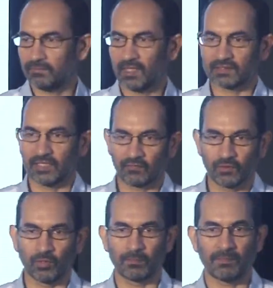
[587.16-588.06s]
Aside of
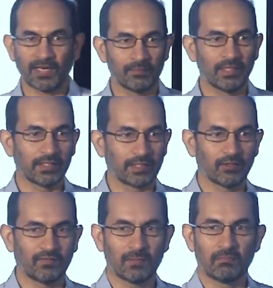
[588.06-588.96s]
the whole pandemic kicking
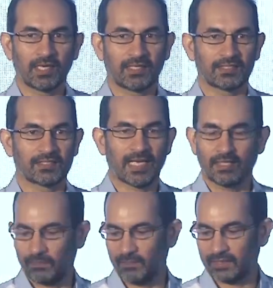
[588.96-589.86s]
off, the market
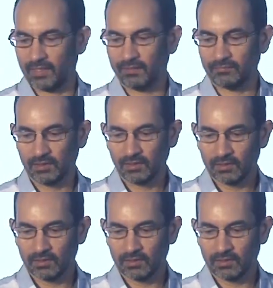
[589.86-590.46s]
tanked big time.